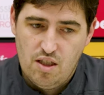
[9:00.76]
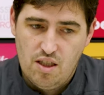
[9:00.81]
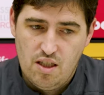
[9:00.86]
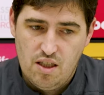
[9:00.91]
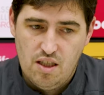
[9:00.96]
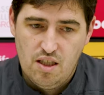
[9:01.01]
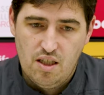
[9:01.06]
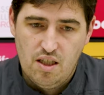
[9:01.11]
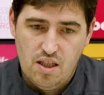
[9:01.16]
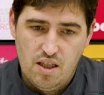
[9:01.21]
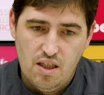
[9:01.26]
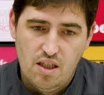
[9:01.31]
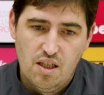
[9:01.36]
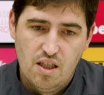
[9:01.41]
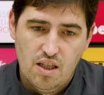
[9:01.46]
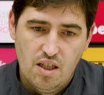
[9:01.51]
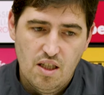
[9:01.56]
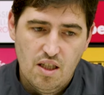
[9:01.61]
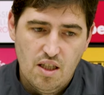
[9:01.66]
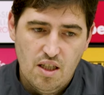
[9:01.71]
uh,
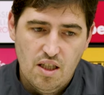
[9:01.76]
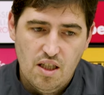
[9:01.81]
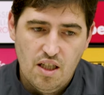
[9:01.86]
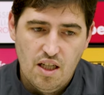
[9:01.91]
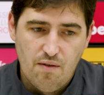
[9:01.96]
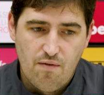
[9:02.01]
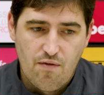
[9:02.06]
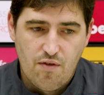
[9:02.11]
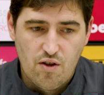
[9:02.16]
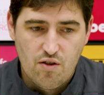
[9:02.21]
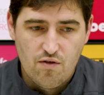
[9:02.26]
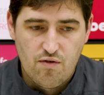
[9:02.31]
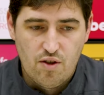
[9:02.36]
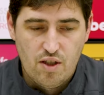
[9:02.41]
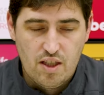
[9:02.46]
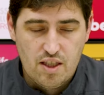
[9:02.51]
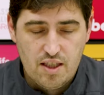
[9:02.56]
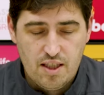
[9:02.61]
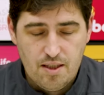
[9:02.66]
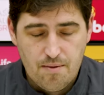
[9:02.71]
up front for
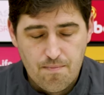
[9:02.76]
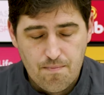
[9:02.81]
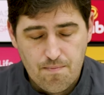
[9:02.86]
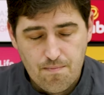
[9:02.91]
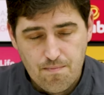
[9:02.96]
us. Yeah.